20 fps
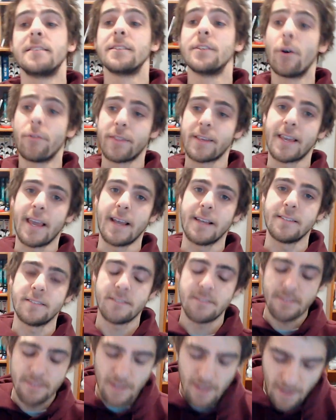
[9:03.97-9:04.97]
not the
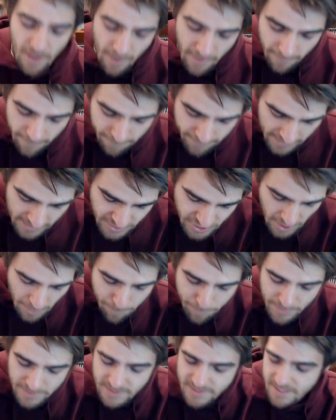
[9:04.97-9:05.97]
case. So you
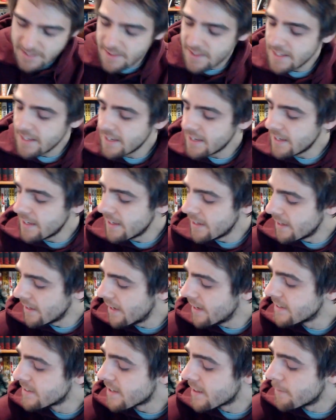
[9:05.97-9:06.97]
jump into the
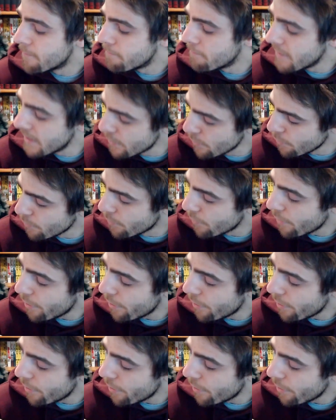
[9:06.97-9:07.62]
middle